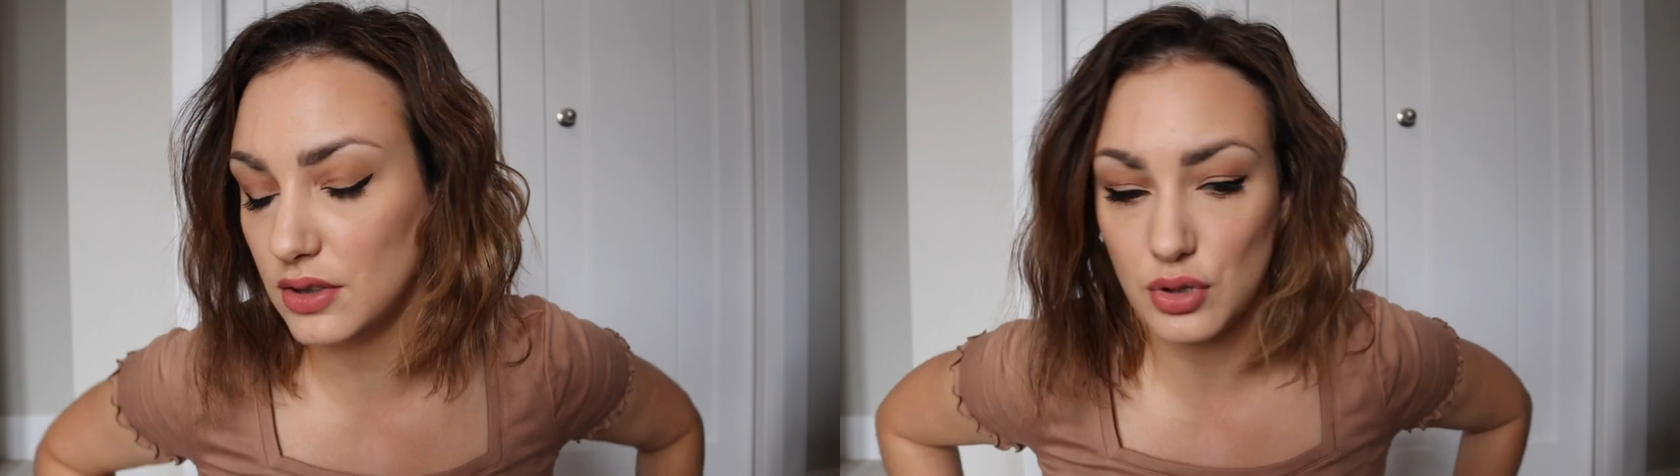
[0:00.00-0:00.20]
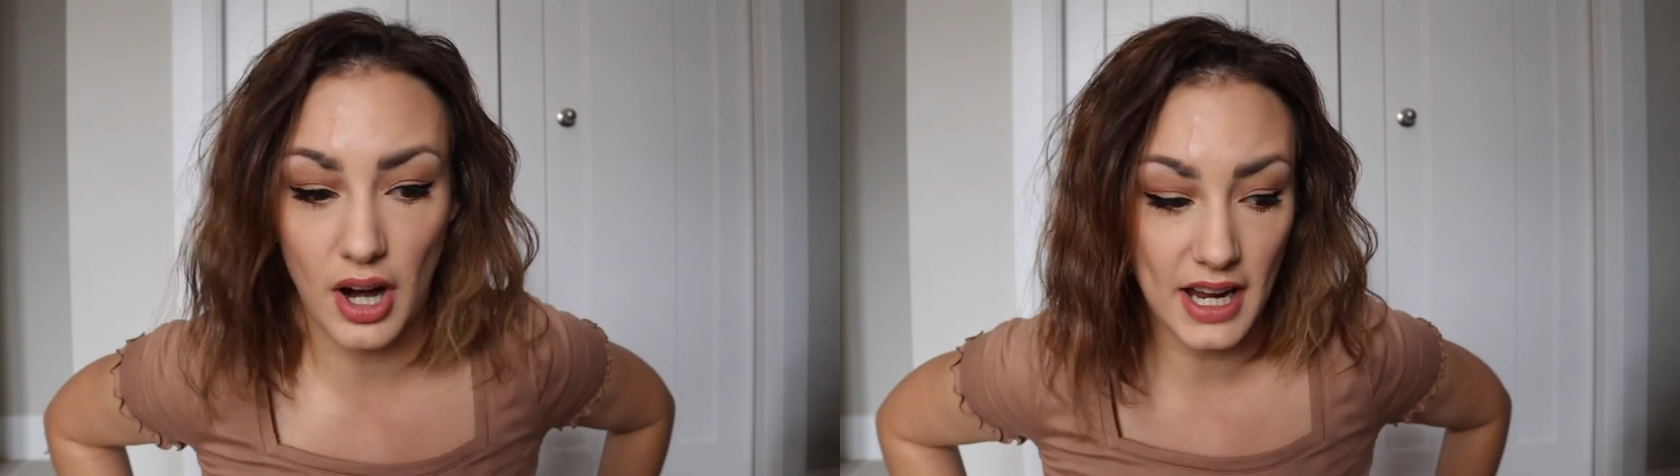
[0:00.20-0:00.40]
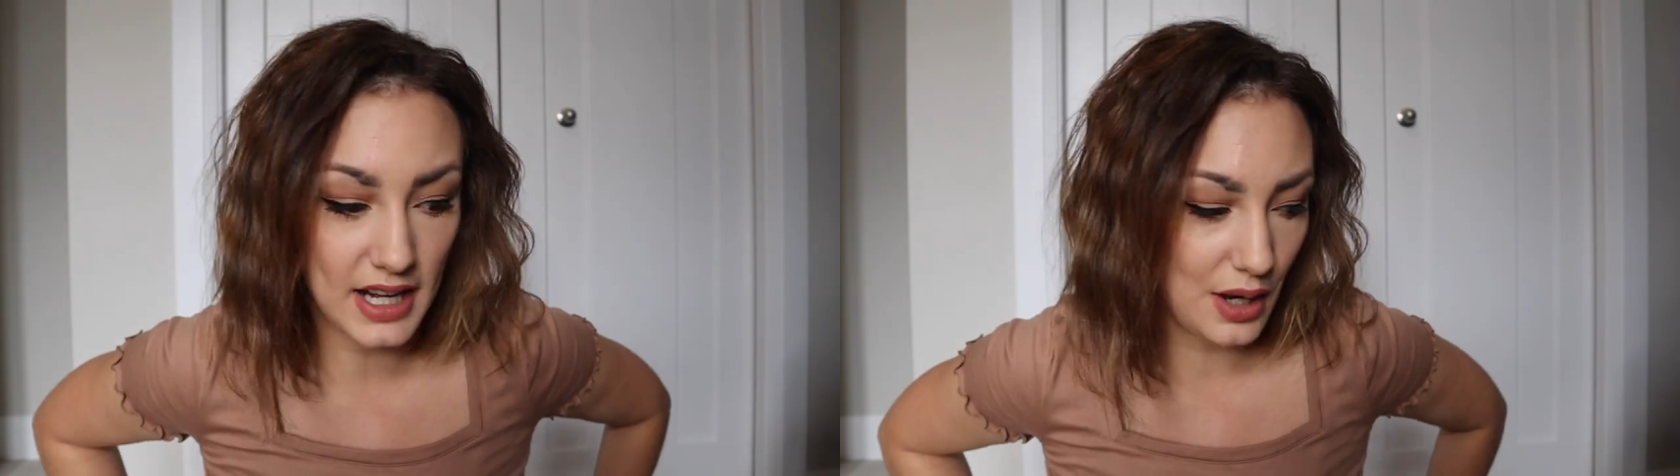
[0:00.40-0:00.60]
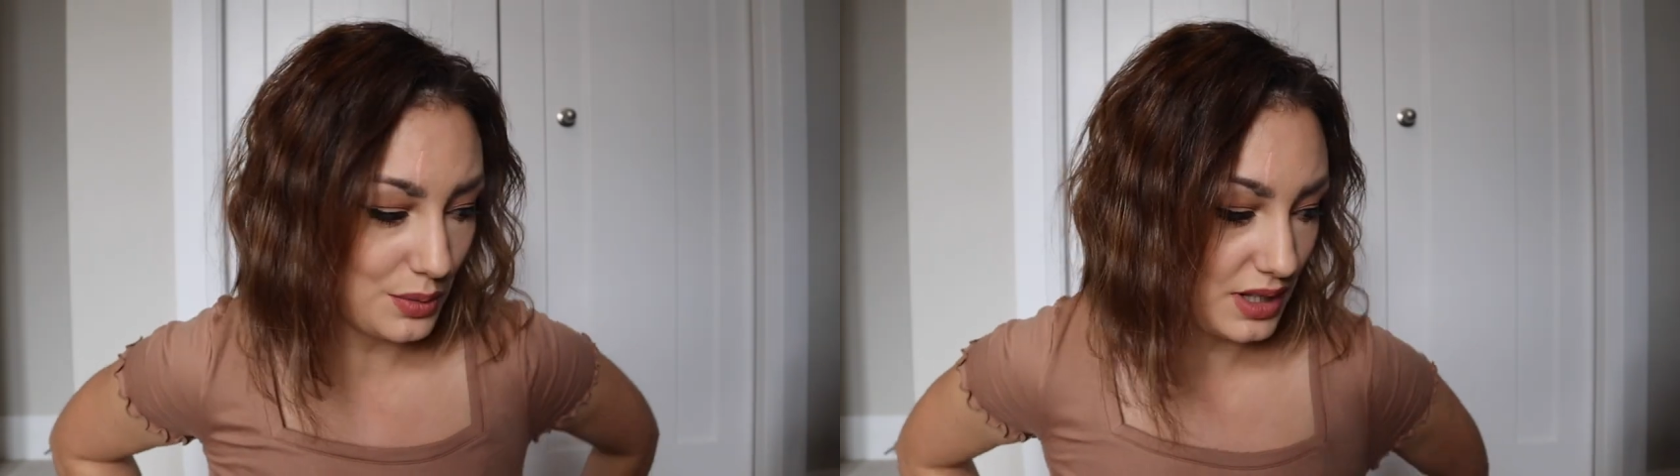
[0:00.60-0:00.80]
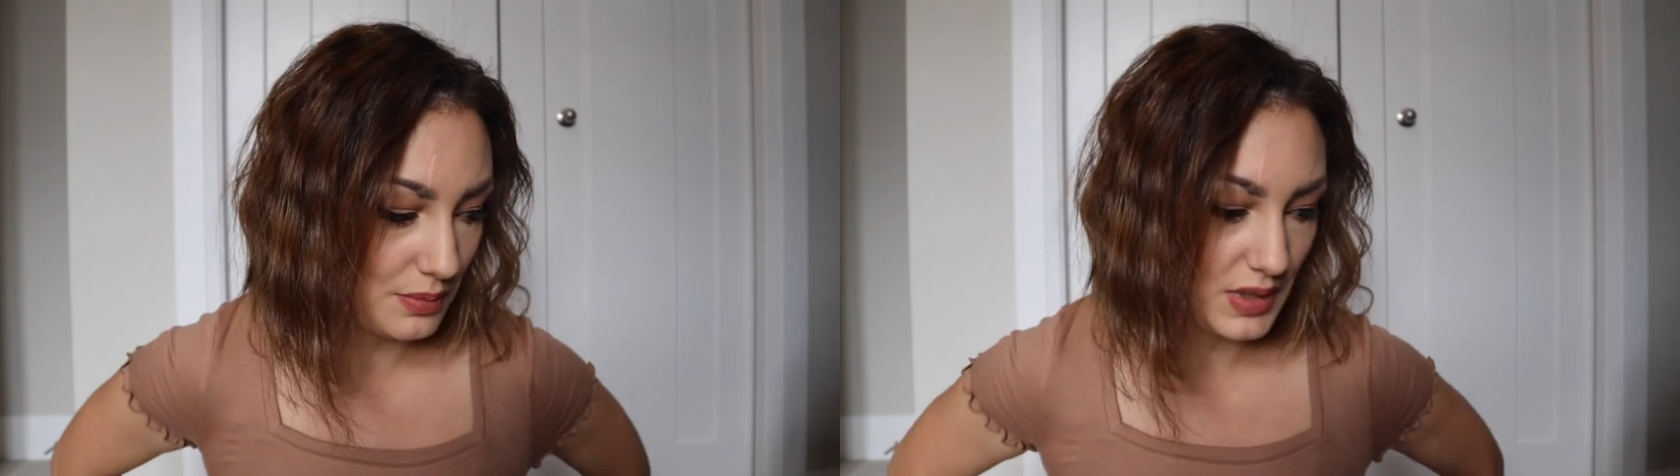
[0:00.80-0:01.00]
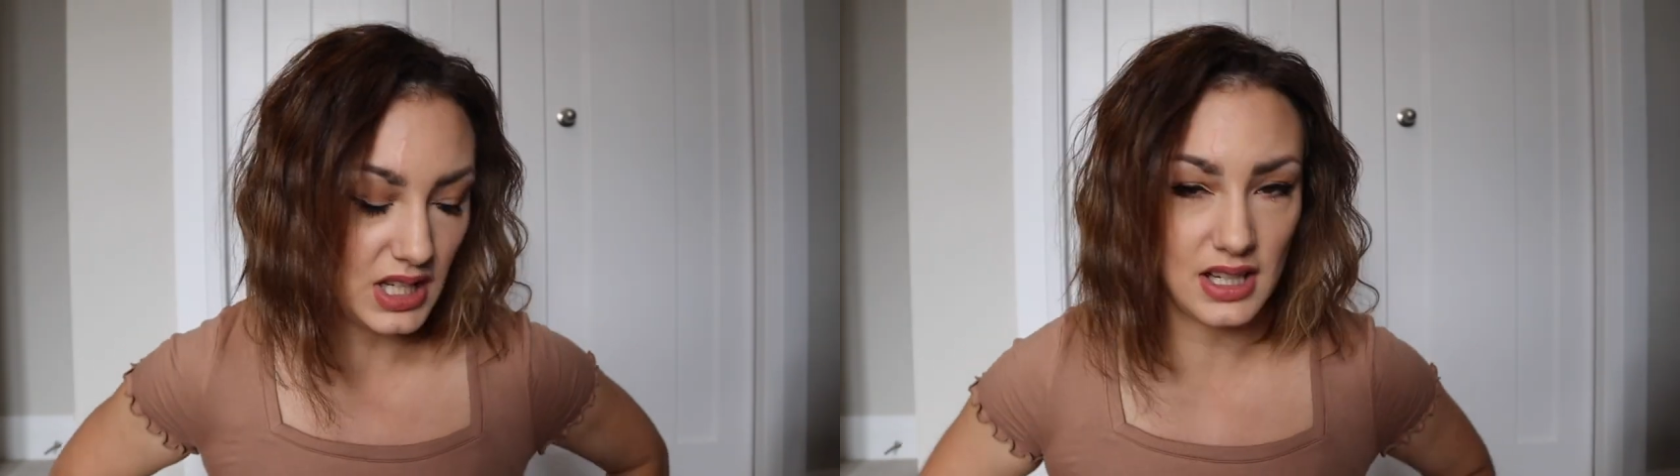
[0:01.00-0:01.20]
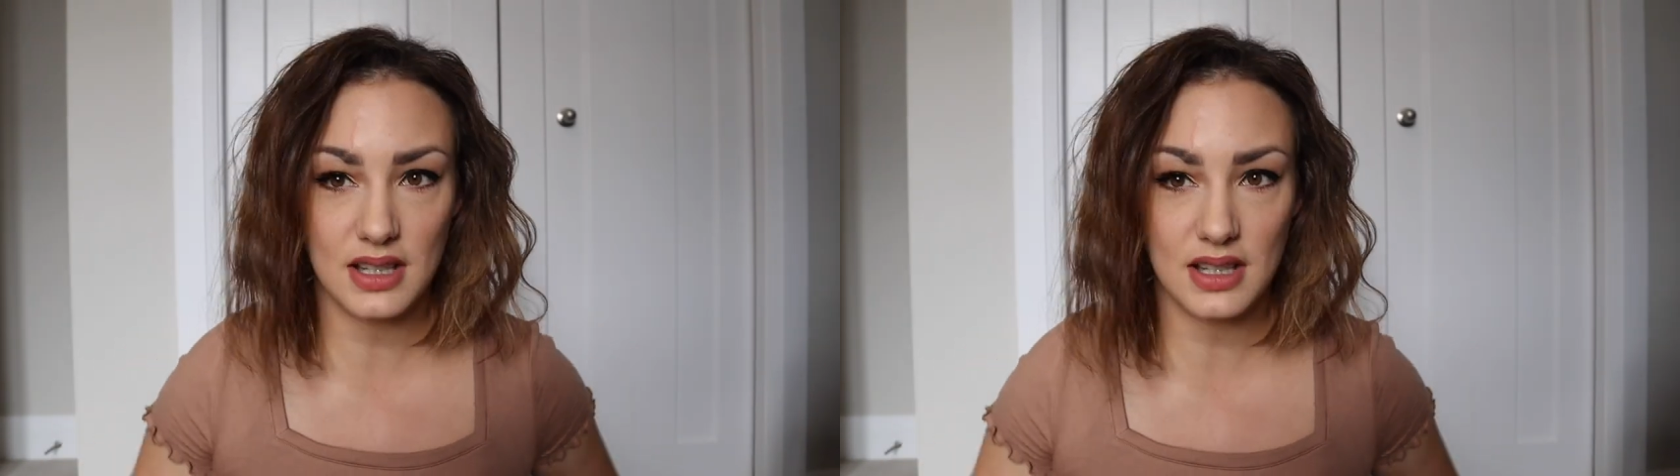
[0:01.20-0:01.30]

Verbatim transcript: try it out with me,